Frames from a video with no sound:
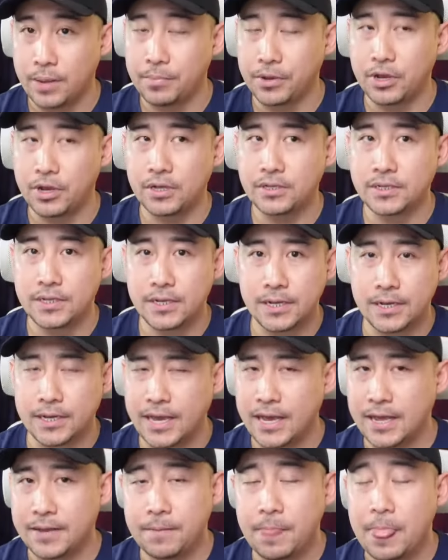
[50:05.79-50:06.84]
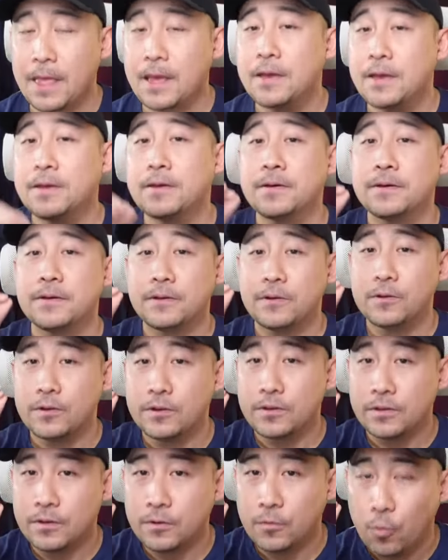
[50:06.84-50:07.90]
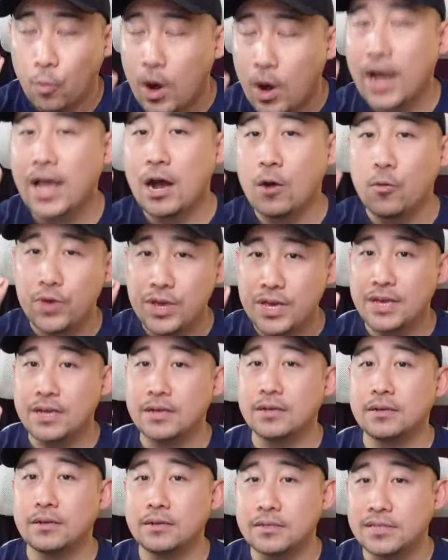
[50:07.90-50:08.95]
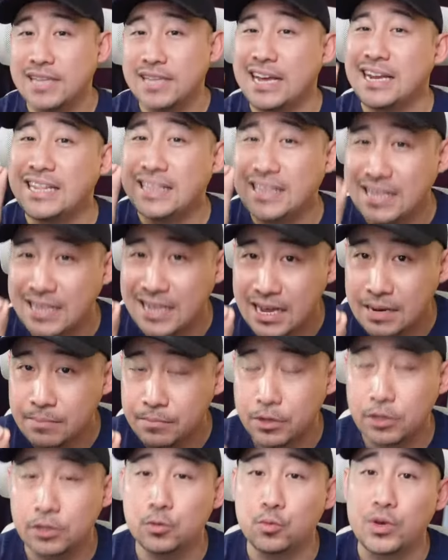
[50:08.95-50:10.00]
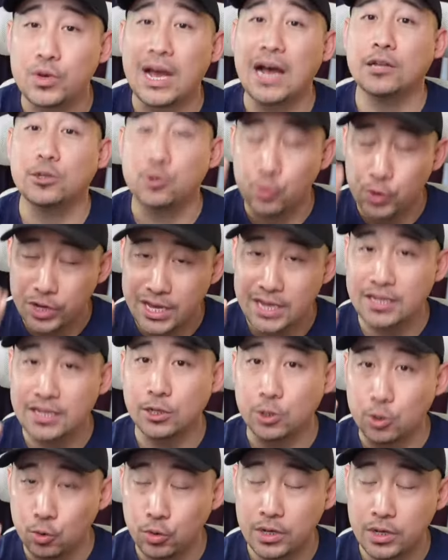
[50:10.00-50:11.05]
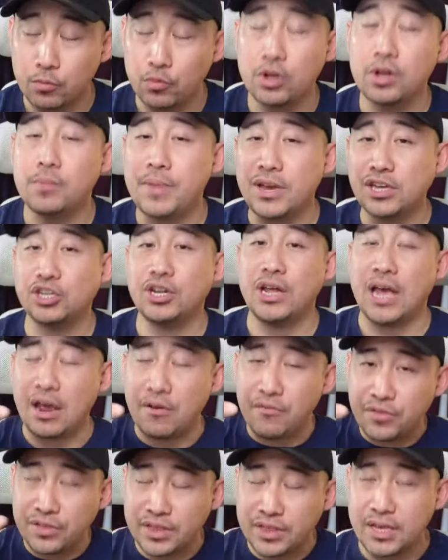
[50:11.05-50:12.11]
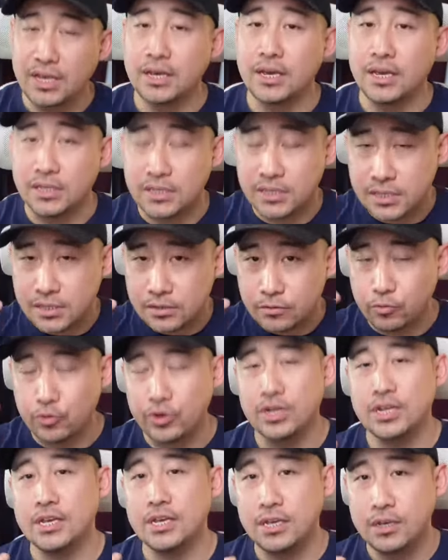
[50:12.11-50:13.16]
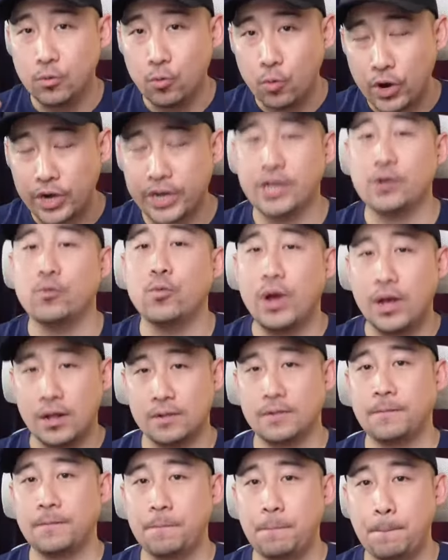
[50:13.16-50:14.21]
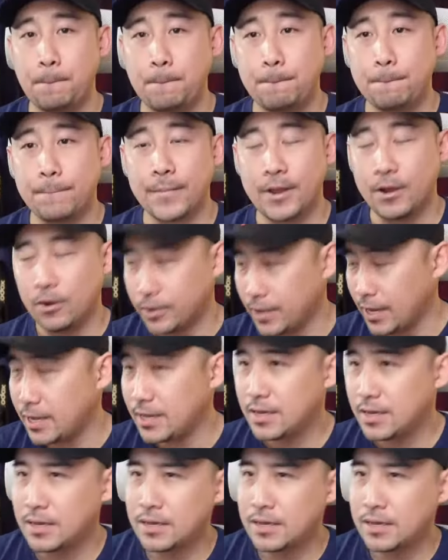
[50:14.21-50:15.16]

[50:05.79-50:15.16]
Because again, why are we slightly delayed? Because we are tweaking the tooling. We want to make sure that everything is really working well. Okay?